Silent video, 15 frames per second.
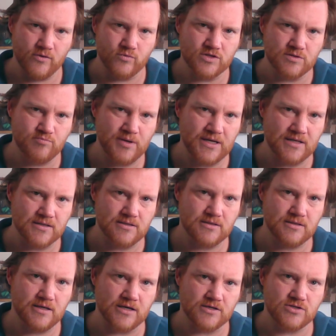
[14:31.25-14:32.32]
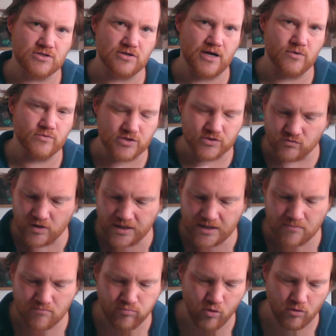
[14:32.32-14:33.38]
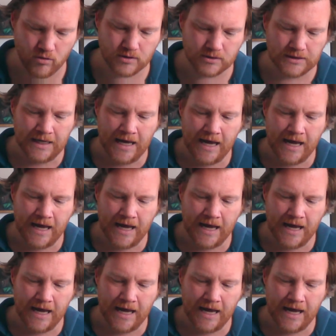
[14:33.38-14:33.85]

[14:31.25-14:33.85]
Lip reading: that was binned yesterday, which is really important.